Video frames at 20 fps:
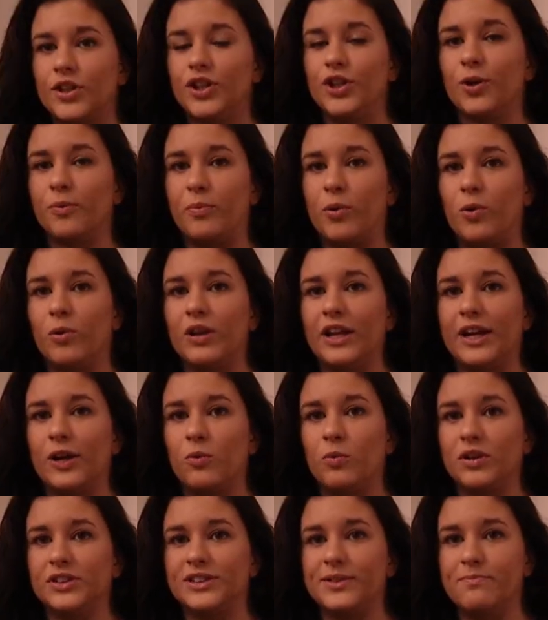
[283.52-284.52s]
you're
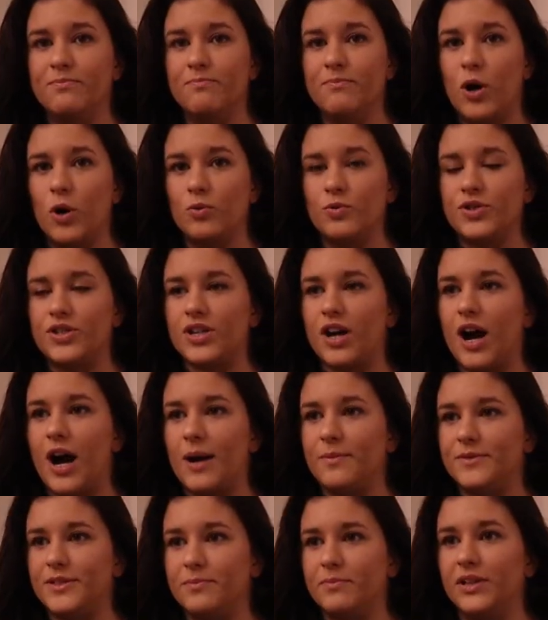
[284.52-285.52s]
pulling what's most
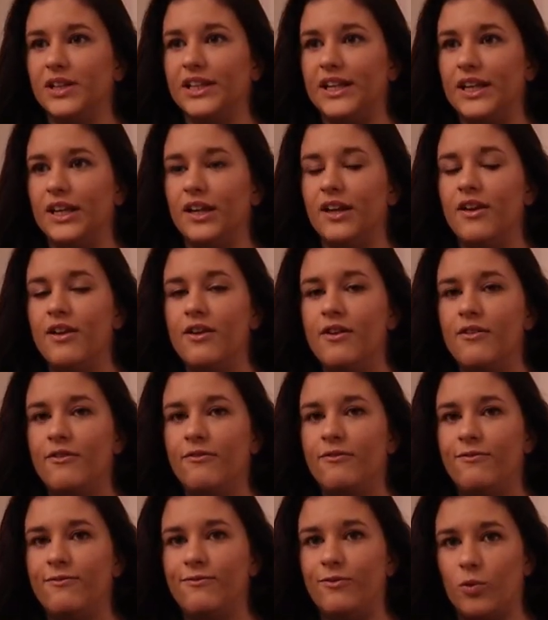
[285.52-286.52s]
optimally
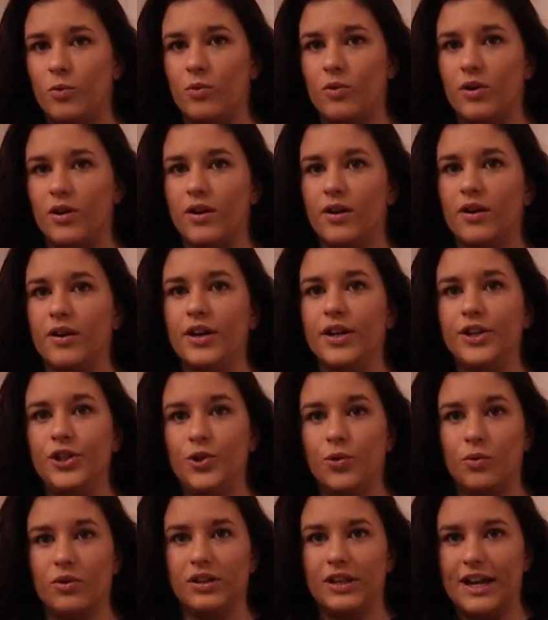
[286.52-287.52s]
for
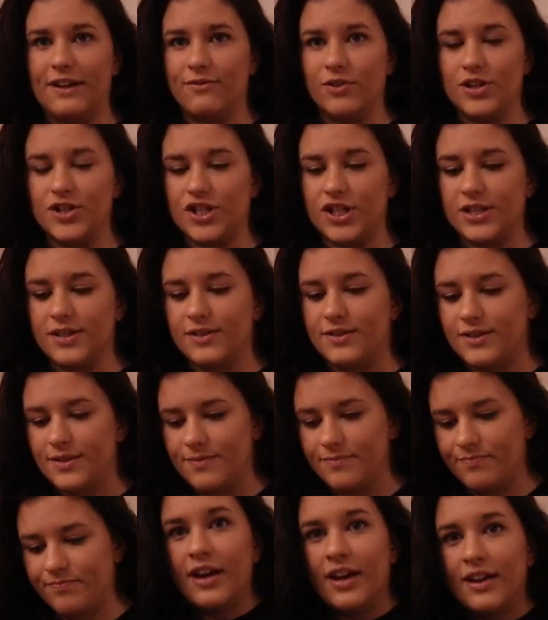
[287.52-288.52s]
your leverages.
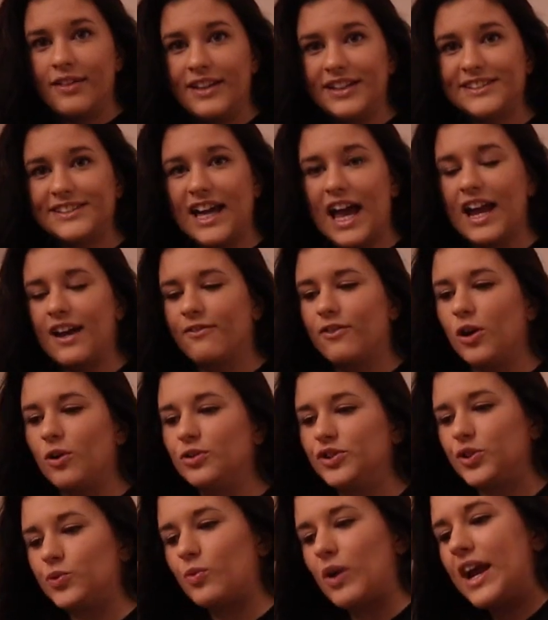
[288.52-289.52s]
This kind of
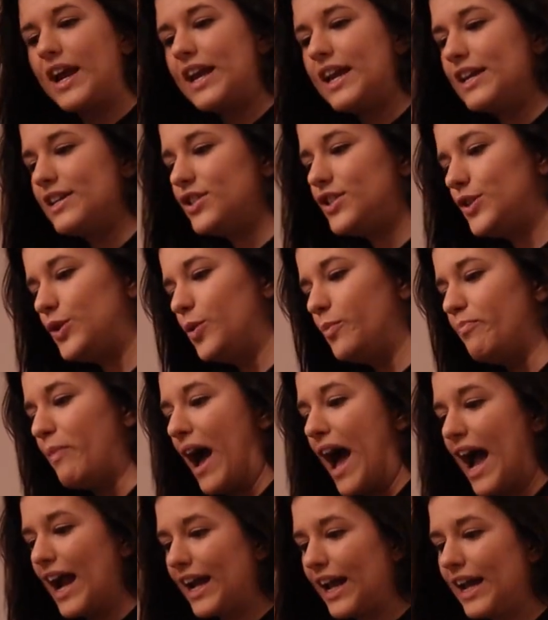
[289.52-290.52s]
goes right into
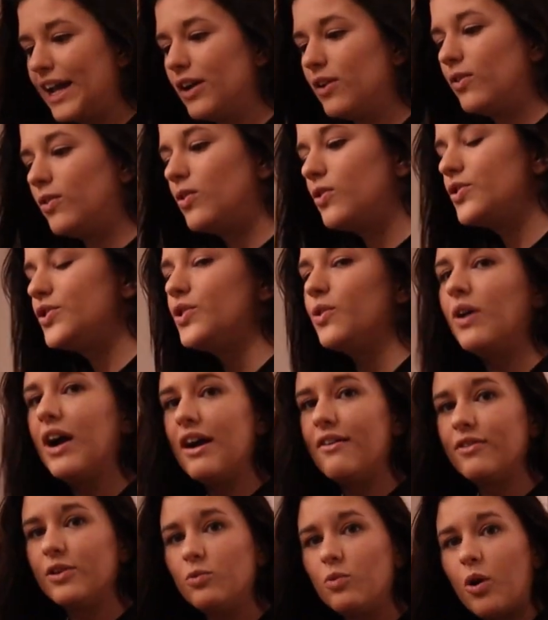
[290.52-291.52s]
back angle. So
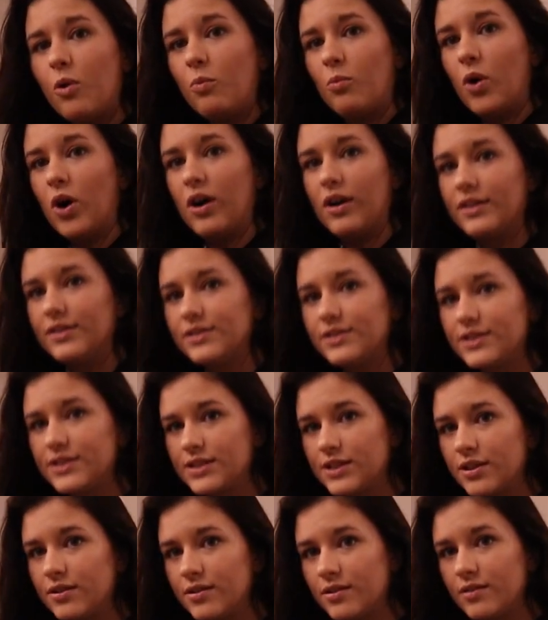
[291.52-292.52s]
everyone
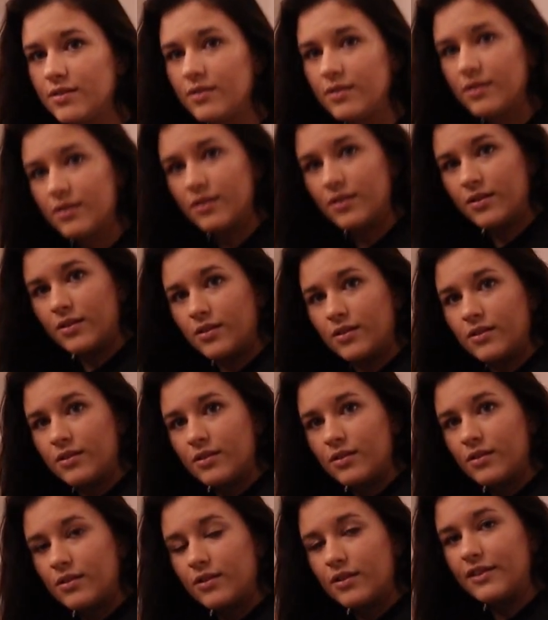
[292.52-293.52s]
wants
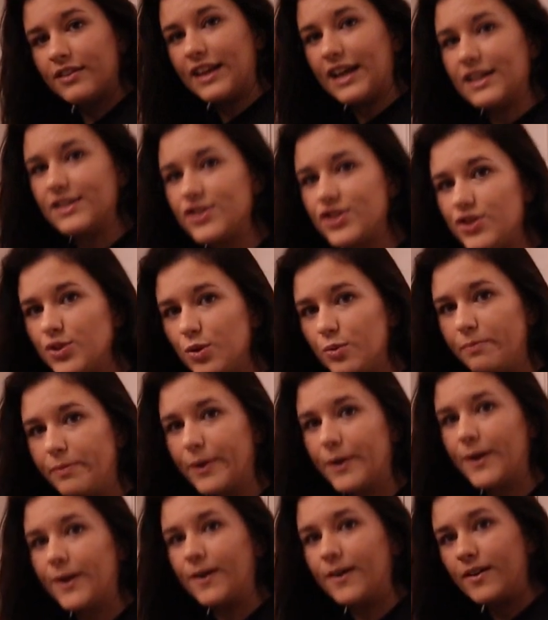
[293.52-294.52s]
that
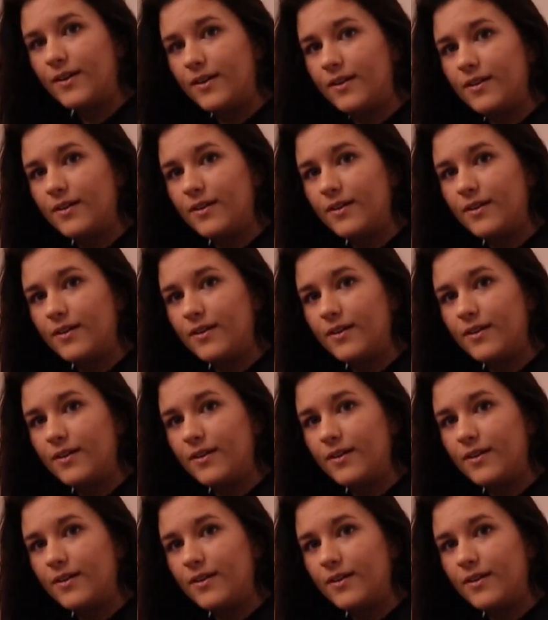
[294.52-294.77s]
super